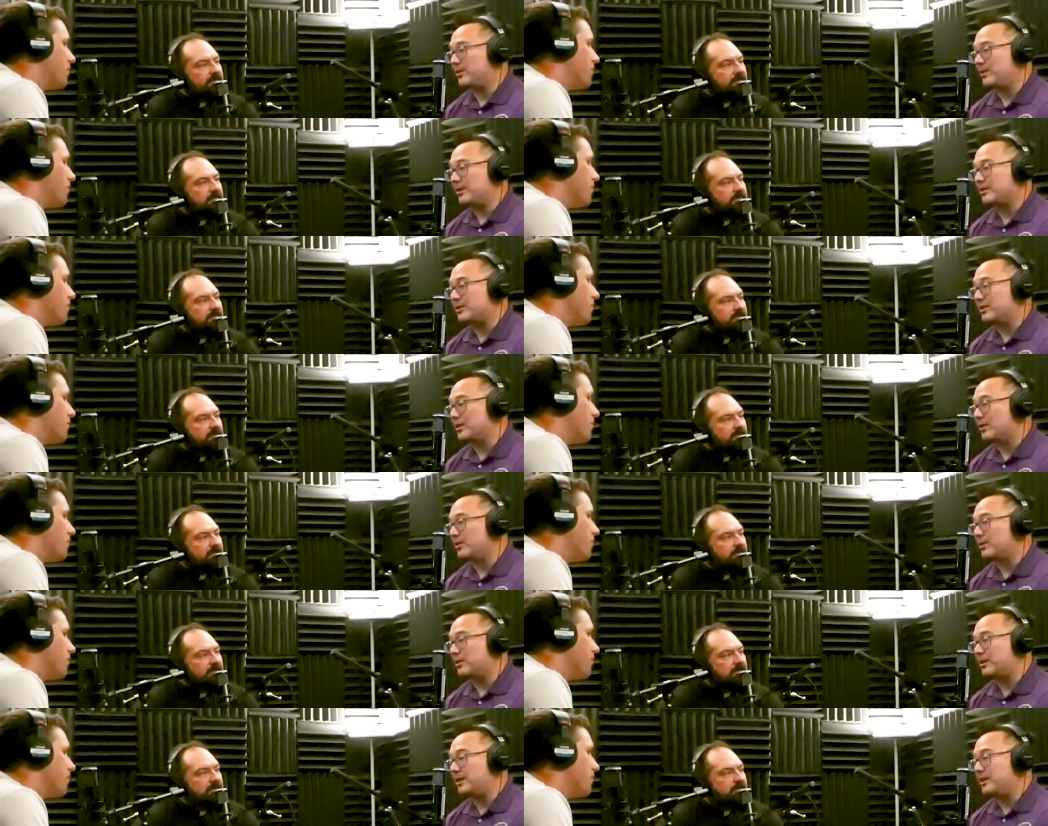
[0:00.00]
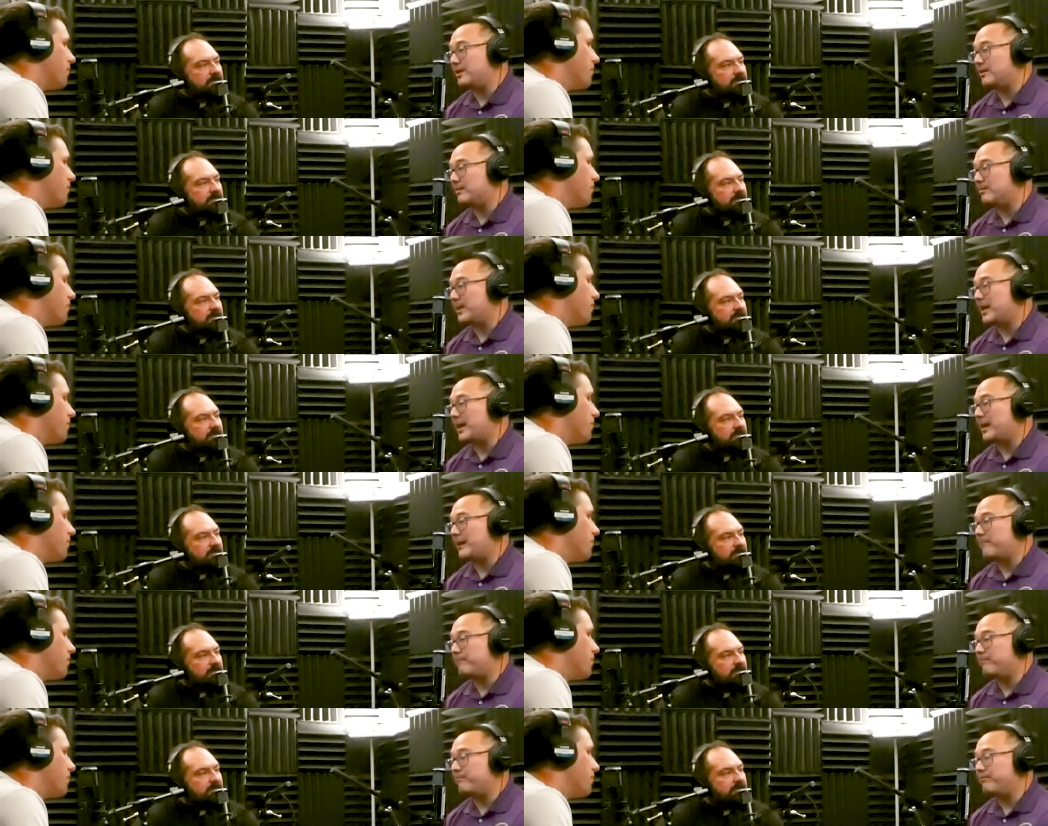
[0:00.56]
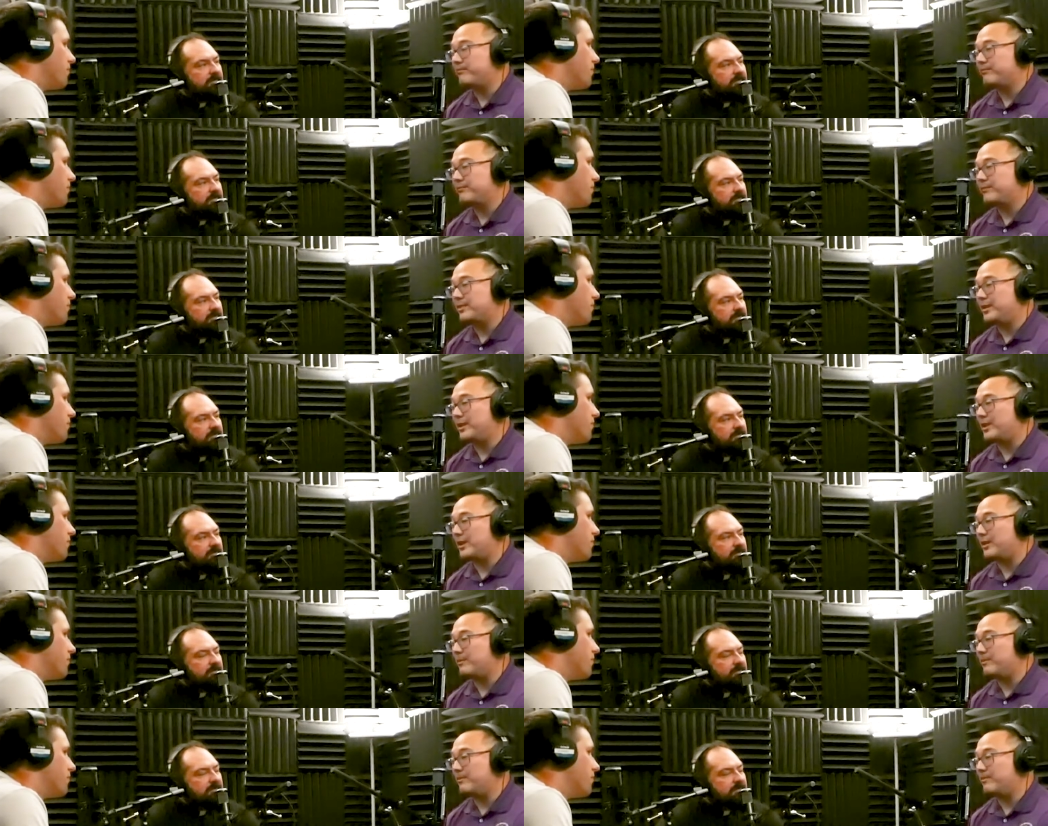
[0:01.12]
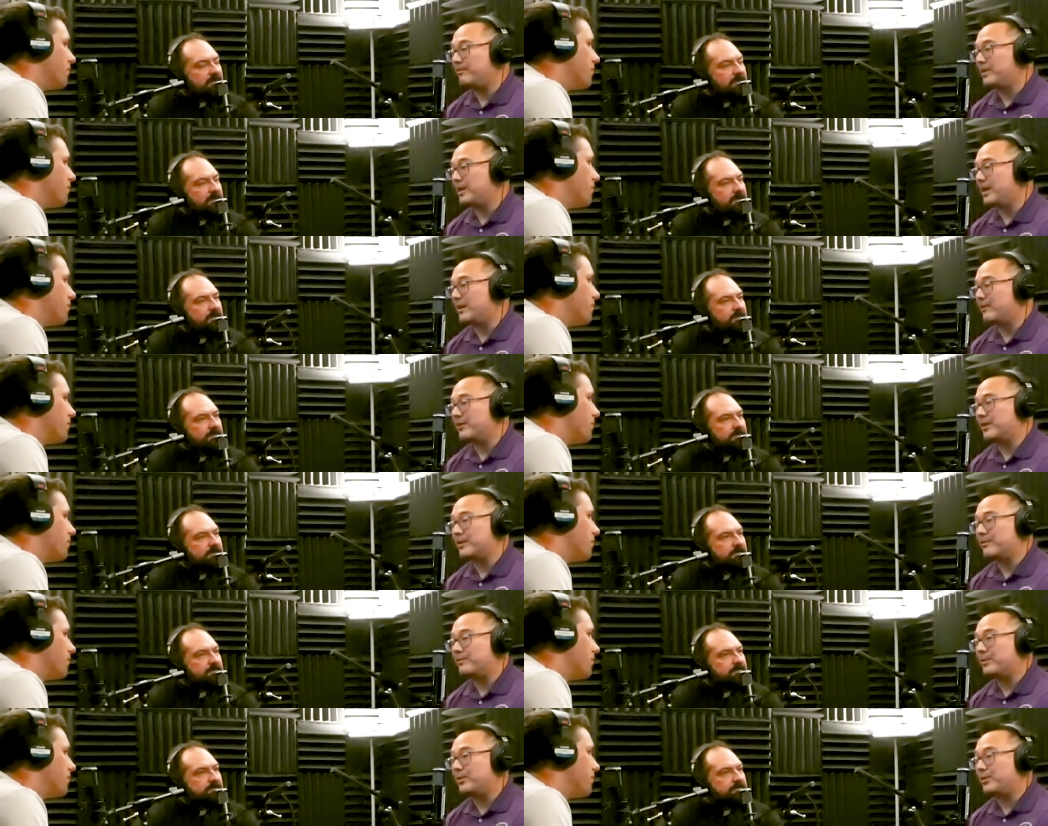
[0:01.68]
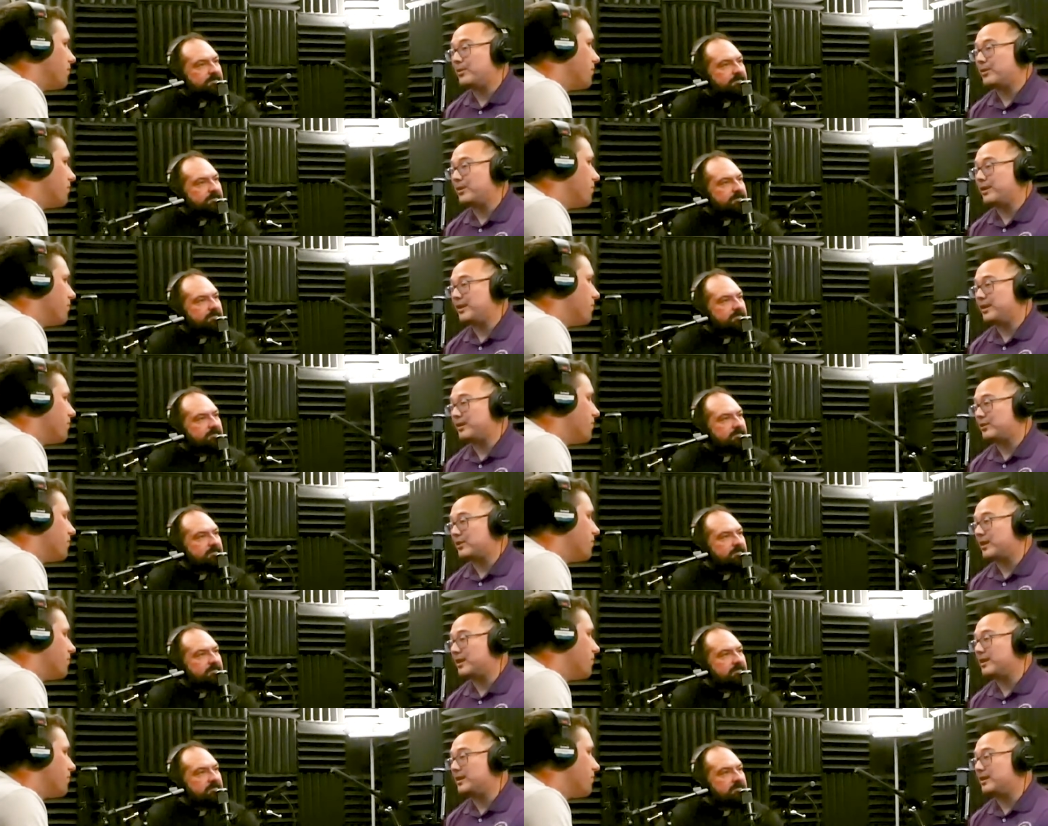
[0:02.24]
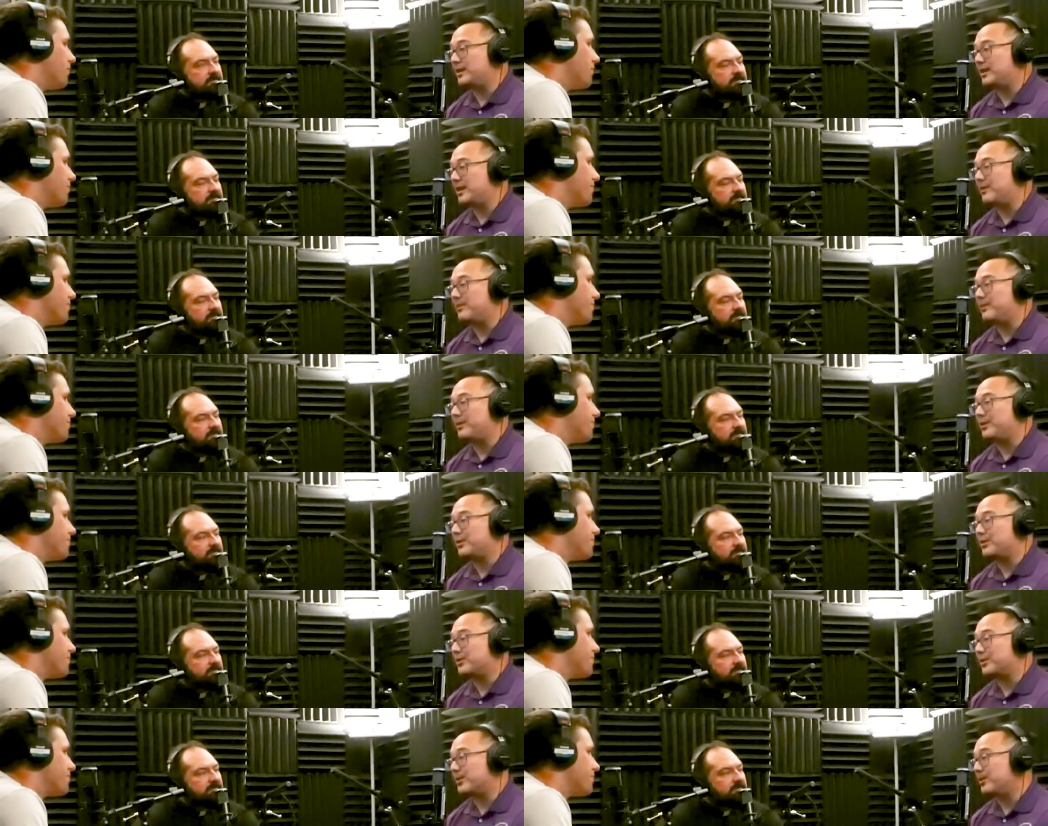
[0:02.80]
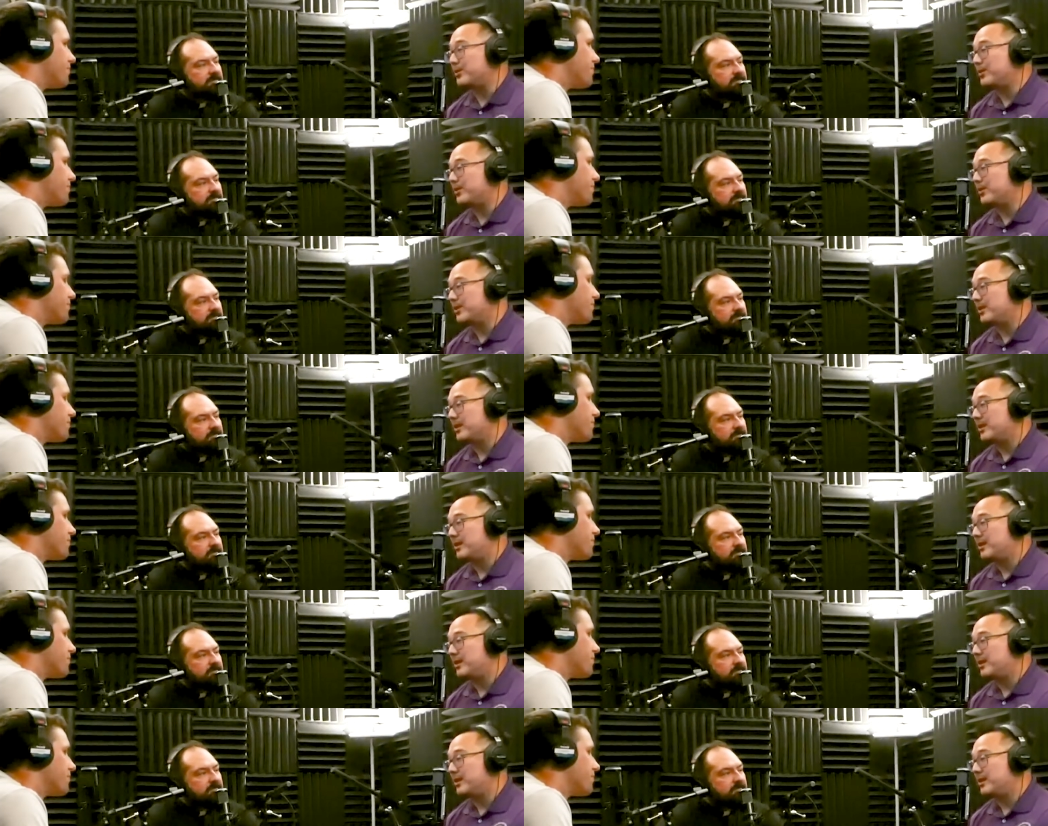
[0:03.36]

Speaker 1: And so is my governing board. They're trying to tell me the truth,